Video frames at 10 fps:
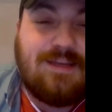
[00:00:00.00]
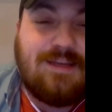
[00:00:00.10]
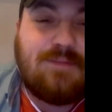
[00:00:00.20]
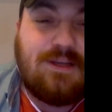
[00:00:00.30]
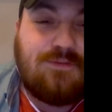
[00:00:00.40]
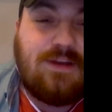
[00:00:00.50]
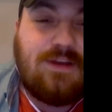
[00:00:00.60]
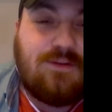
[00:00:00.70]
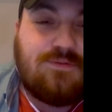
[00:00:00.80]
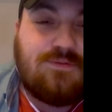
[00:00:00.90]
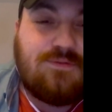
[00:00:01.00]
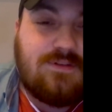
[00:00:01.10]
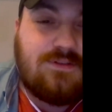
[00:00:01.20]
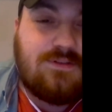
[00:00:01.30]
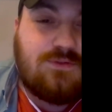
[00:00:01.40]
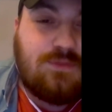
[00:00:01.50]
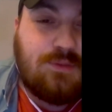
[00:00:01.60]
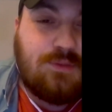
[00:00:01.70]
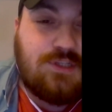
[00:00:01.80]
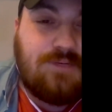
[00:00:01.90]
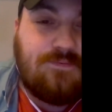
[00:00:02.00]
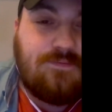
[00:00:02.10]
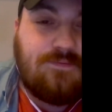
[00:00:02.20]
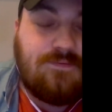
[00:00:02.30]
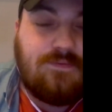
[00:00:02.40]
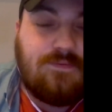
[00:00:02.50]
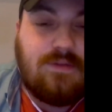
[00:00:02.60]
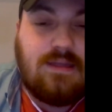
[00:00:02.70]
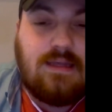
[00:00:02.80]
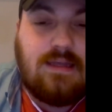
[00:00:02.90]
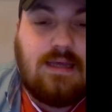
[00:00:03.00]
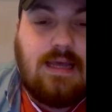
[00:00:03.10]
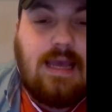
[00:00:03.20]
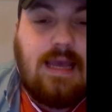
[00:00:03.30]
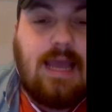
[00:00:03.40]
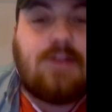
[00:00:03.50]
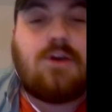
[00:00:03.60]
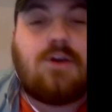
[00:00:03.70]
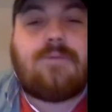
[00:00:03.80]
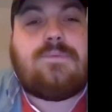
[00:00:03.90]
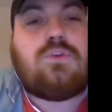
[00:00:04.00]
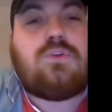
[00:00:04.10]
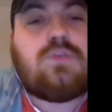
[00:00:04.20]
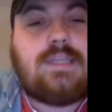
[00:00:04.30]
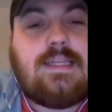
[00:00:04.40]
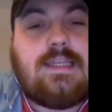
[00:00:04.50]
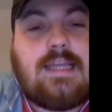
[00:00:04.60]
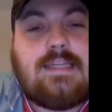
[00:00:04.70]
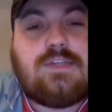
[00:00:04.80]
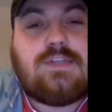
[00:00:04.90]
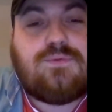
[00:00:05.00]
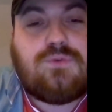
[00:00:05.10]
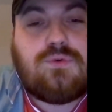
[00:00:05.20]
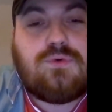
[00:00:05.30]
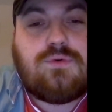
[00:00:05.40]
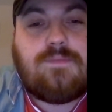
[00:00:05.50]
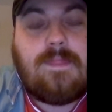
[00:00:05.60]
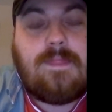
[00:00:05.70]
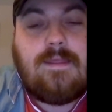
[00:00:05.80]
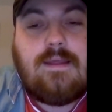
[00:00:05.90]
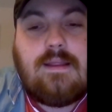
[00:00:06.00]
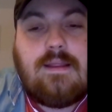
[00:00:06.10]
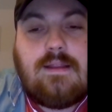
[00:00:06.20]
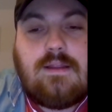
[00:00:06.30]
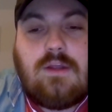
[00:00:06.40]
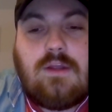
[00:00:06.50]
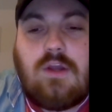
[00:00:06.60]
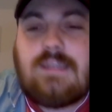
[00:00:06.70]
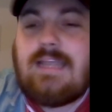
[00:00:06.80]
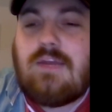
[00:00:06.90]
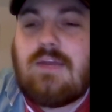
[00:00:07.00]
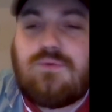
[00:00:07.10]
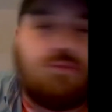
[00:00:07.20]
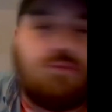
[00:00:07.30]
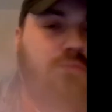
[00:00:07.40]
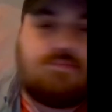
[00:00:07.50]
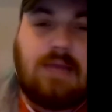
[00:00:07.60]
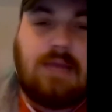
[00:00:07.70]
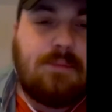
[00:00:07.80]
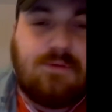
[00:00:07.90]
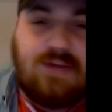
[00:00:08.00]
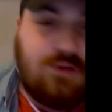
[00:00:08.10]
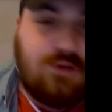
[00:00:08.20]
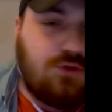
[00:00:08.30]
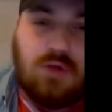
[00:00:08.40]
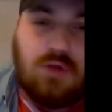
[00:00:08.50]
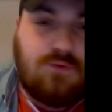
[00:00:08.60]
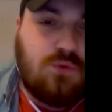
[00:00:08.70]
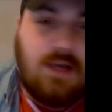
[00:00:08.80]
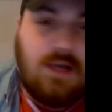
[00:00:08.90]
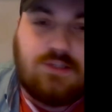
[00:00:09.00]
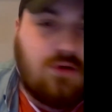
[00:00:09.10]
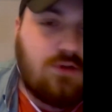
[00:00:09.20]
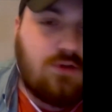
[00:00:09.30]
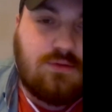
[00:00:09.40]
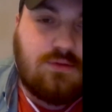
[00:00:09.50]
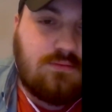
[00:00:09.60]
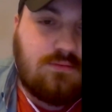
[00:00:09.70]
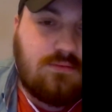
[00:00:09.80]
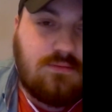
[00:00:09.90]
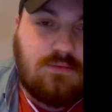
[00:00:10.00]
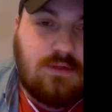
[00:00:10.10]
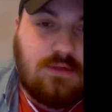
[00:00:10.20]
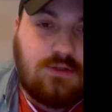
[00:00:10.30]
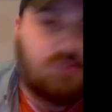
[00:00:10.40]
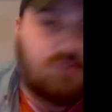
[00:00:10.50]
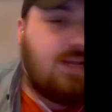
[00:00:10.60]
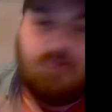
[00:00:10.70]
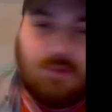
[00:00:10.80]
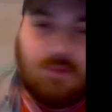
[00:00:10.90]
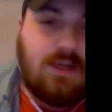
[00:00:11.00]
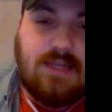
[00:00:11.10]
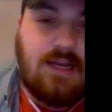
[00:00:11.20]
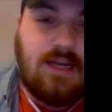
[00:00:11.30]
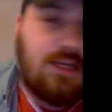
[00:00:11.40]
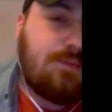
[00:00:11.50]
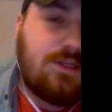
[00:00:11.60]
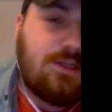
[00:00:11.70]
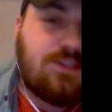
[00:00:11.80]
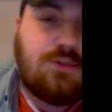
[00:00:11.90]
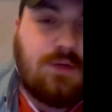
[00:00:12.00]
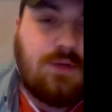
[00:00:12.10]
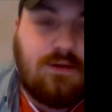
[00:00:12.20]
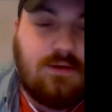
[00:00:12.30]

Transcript: being a fan of Triple G. And do you think that there's a few? Is there like a few MMA fighters you love to watch also? Doesn't have to be right now. It can be in history.